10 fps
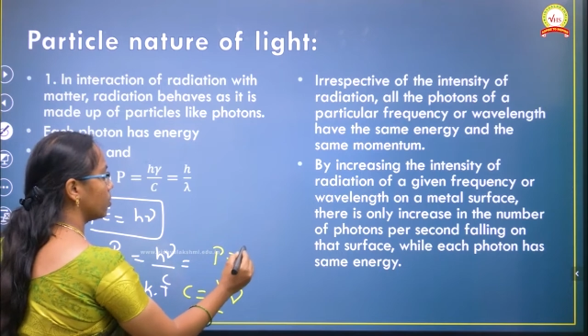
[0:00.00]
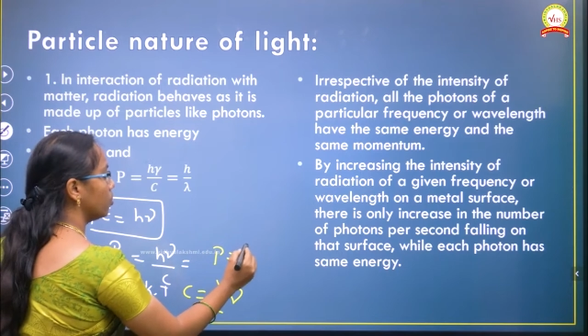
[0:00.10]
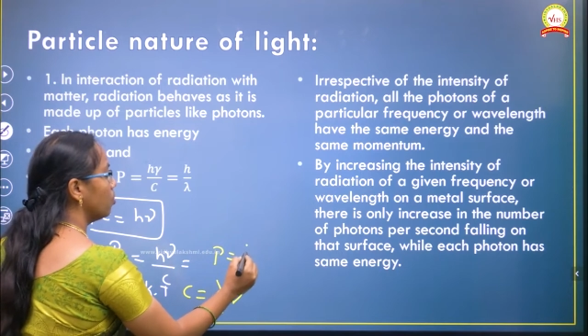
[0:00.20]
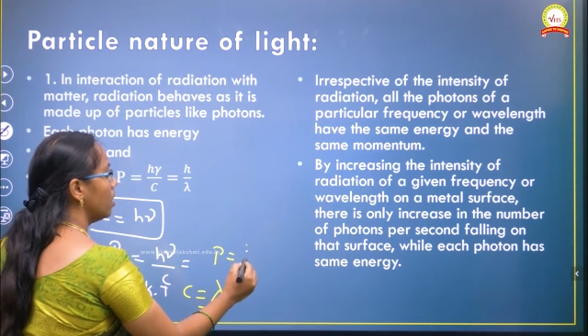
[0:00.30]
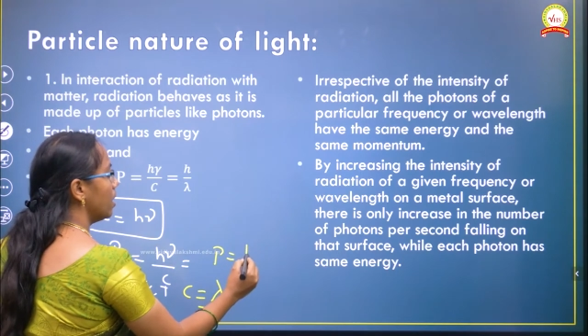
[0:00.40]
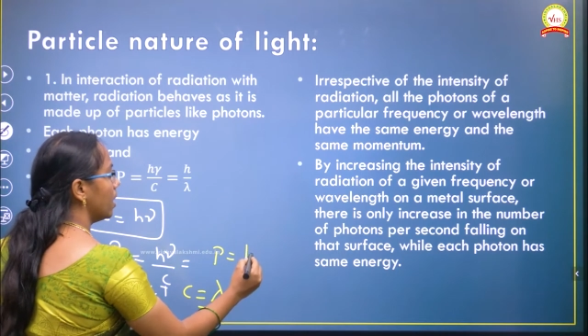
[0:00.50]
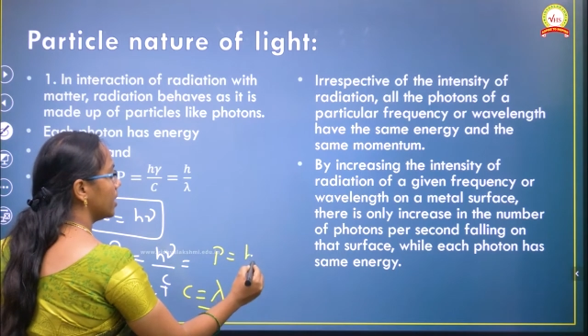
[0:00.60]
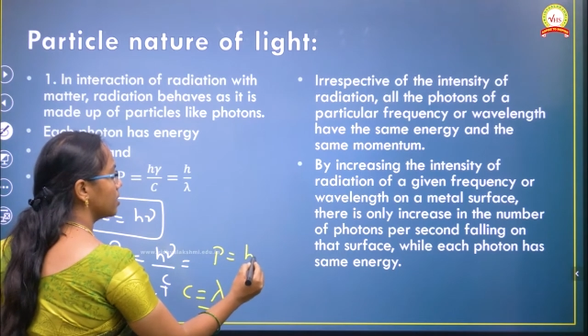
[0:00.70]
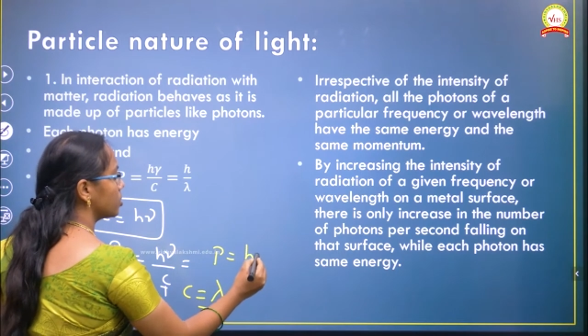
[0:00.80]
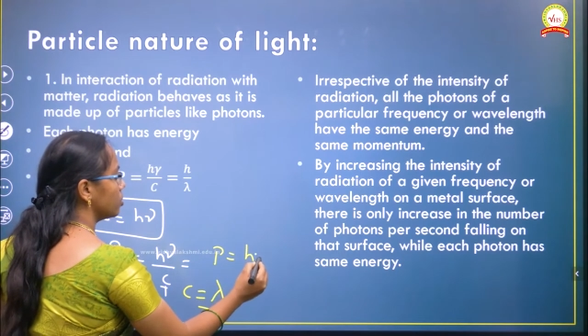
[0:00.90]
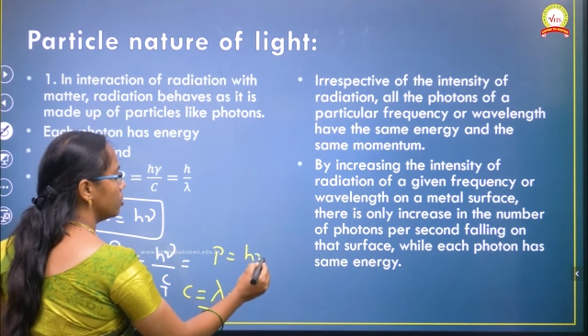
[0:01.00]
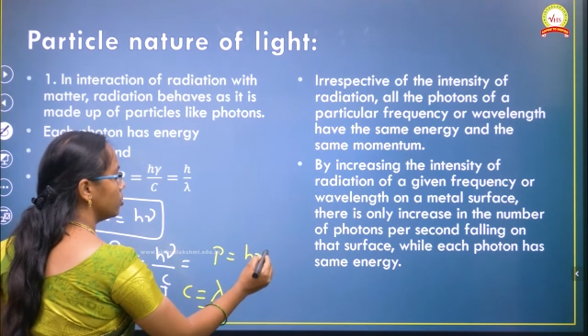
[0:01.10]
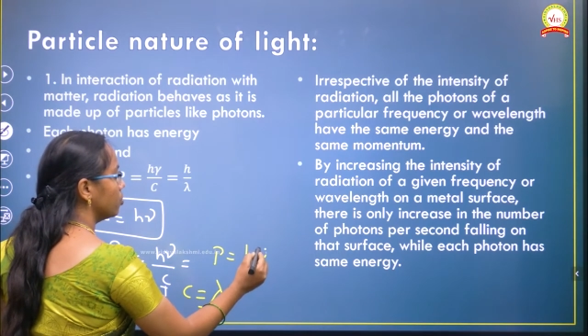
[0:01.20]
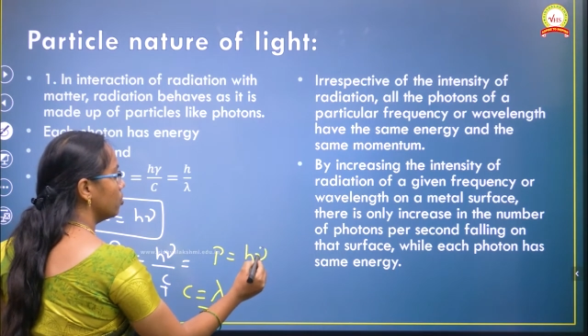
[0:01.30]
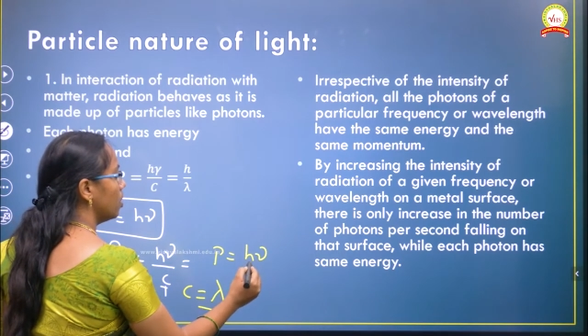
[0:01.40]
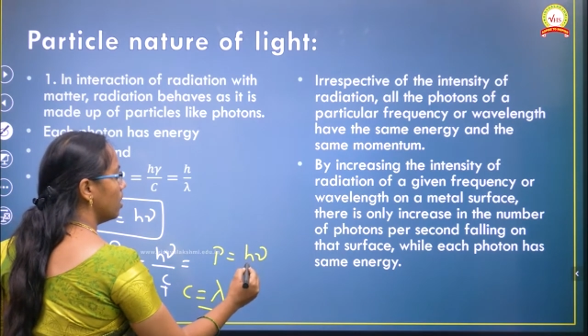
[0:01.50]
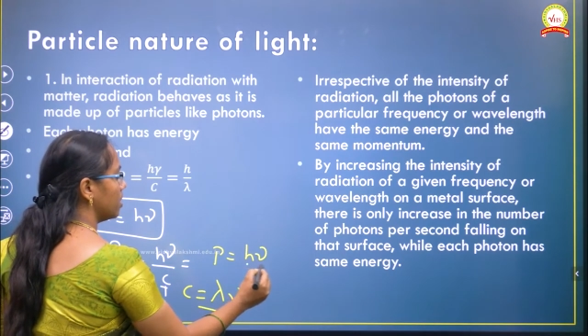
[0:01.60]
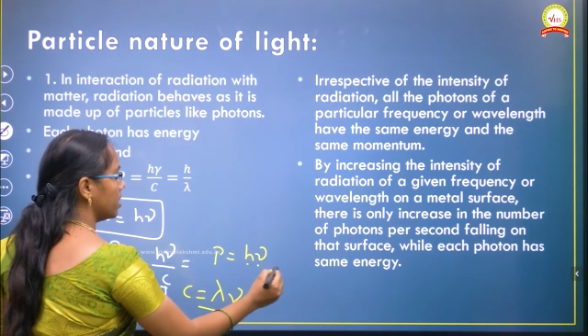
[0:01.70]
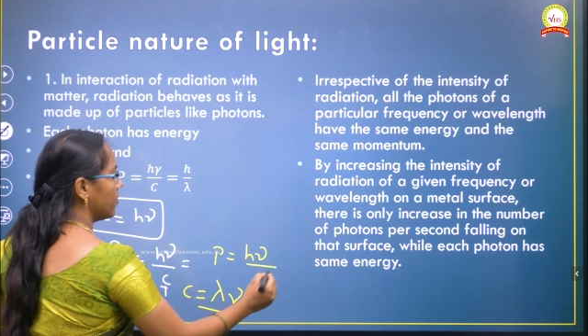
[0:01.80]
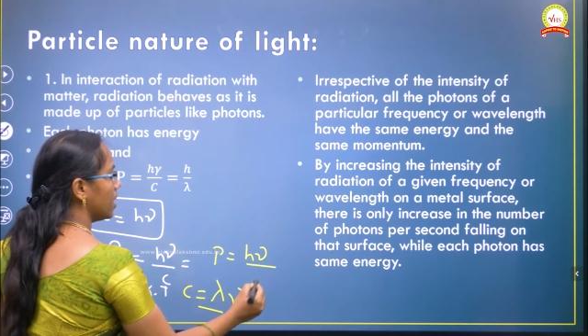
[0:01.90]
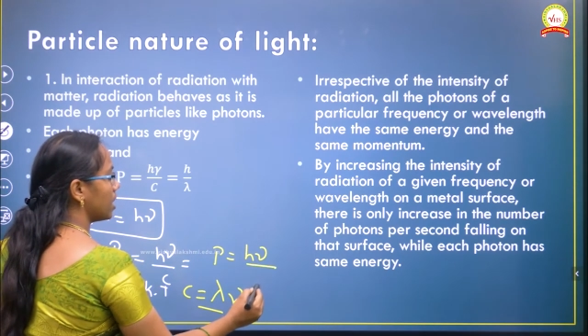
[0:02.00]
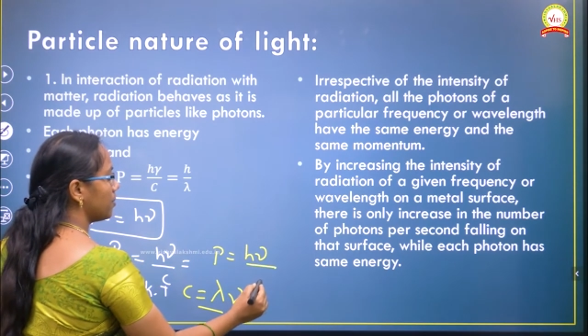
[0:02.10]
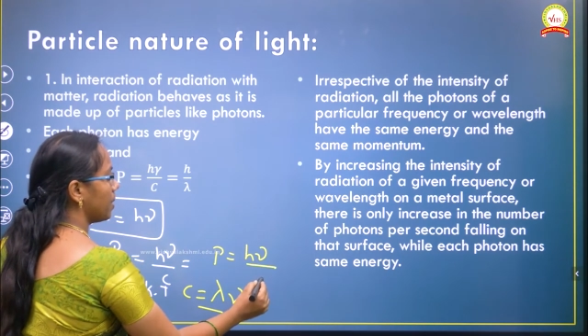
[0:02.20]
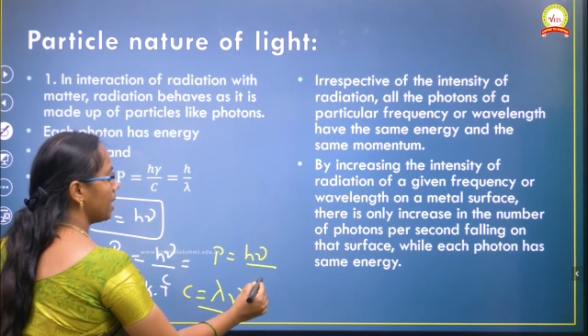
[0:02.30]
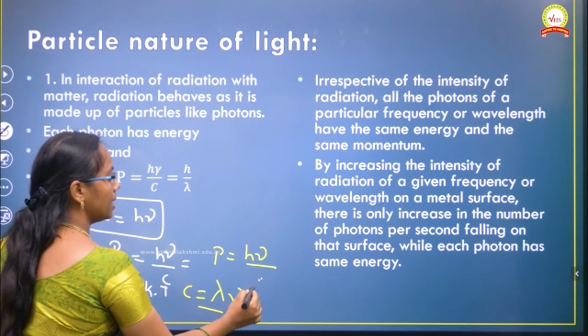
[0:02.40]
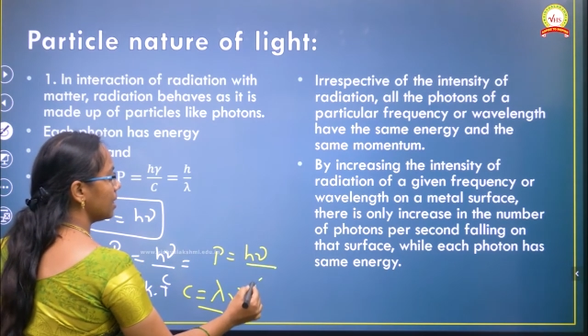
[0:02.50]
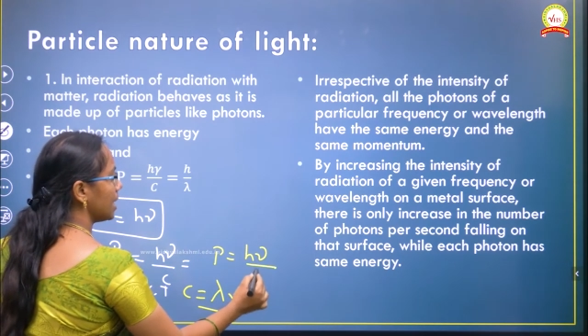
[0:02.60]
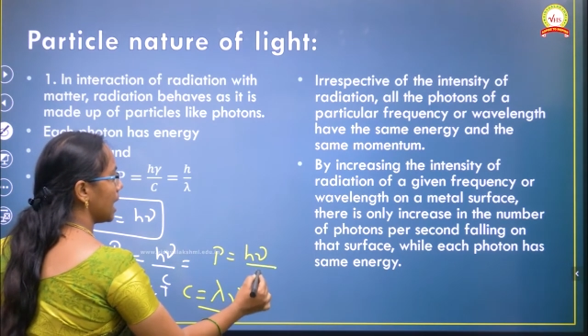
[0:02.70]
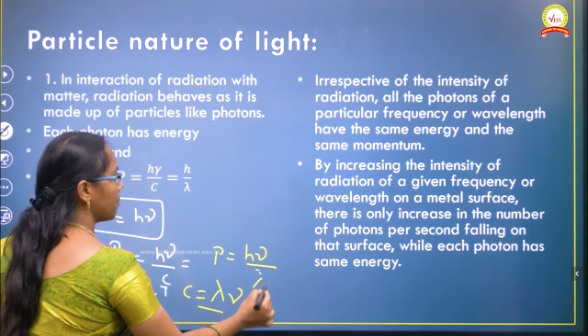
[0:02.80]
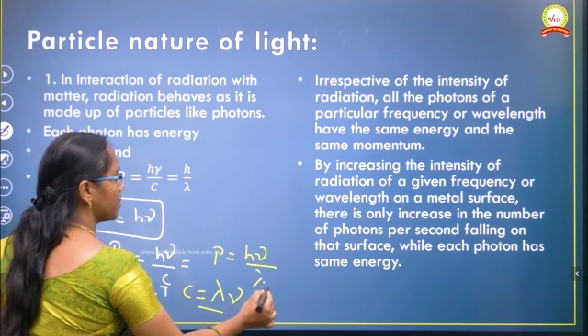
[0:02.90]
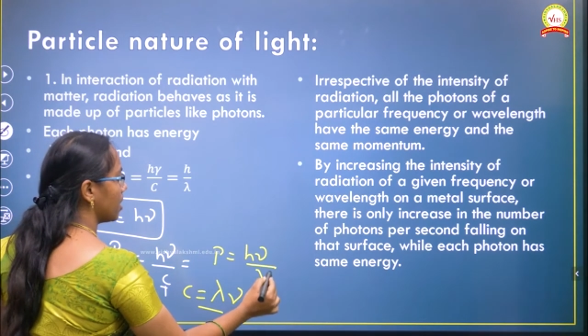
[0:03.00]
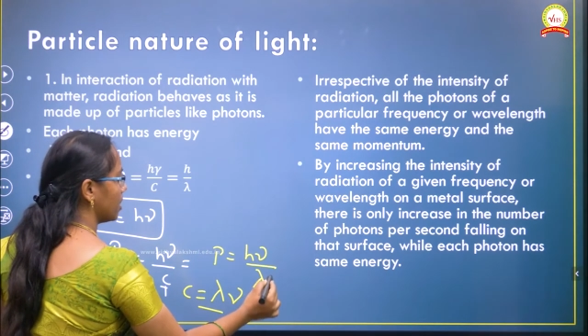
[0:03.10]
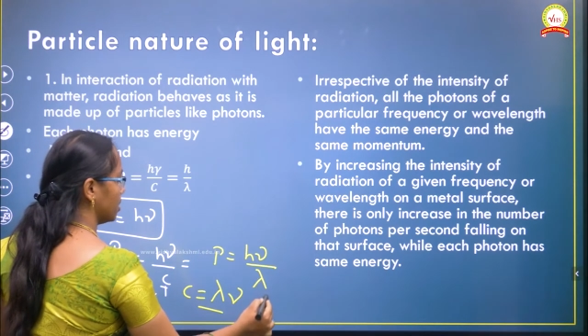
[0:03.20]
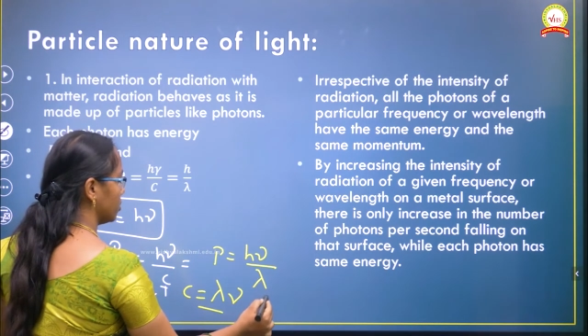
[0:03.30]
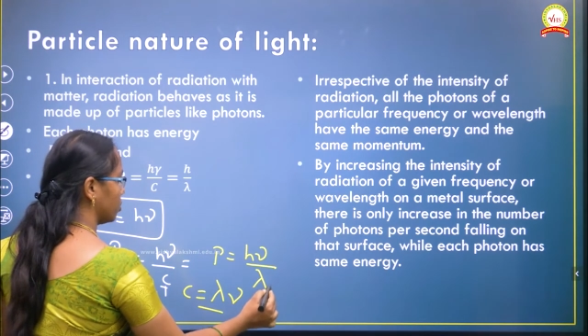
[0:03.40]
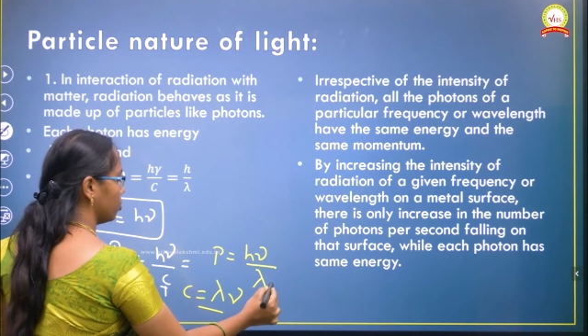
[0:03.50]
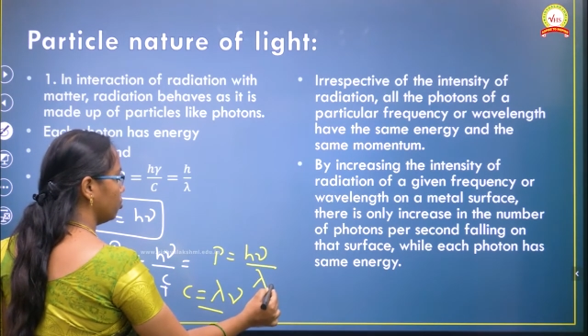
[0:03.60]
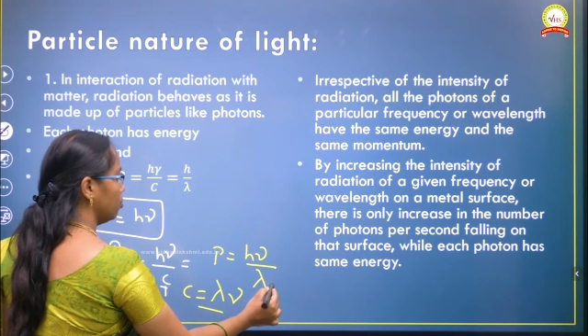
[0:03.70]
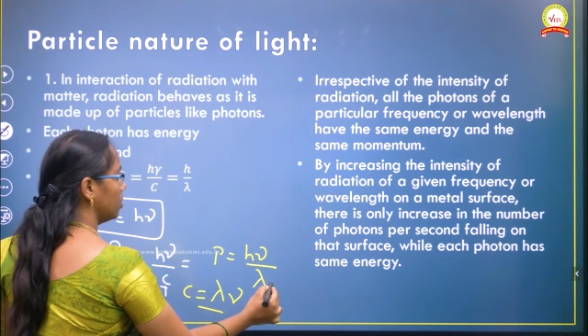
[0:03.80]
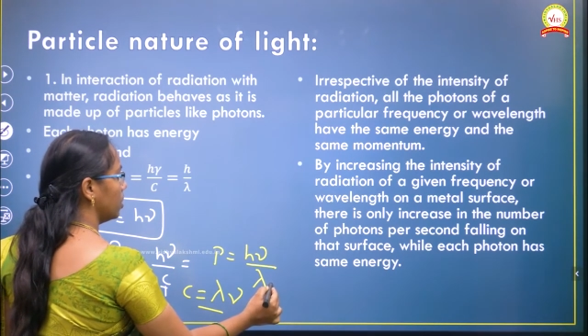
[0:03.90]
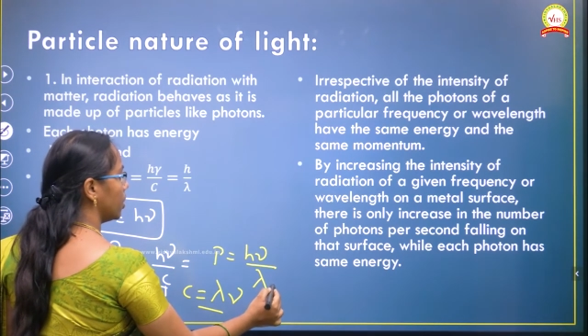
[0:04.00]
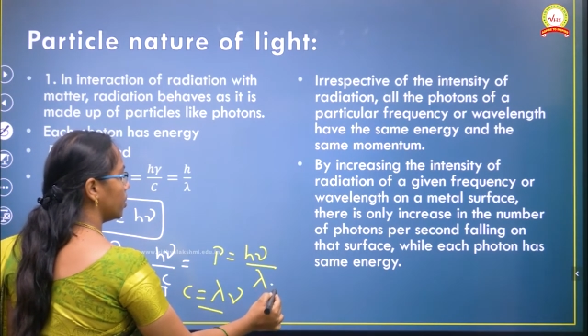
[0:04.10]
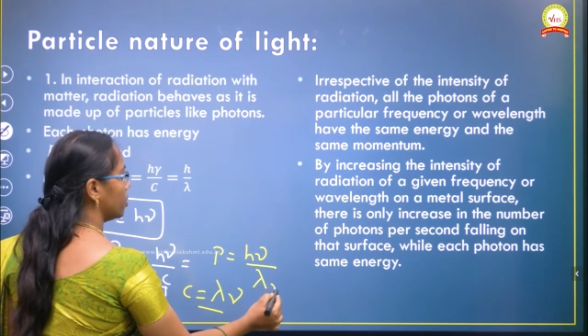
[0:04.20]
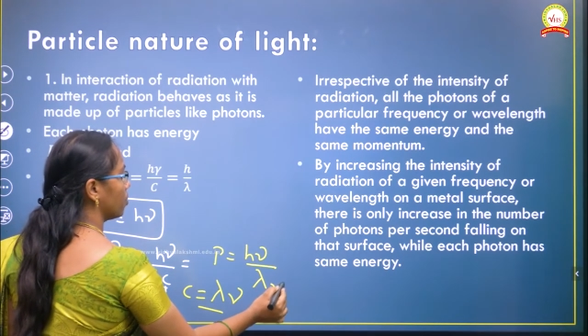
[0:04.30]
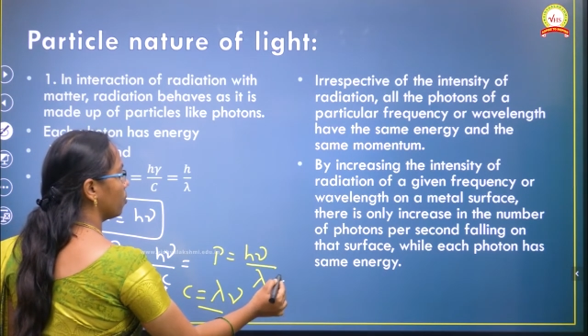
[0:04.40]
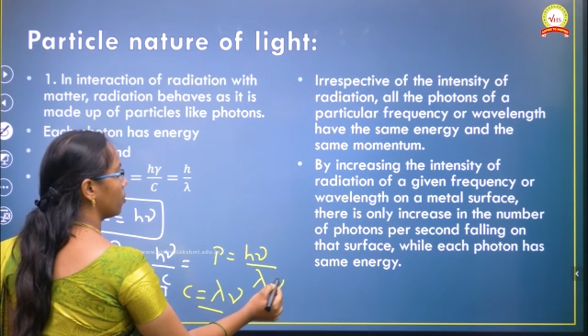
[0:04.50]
to h nu divided by lambda into nu.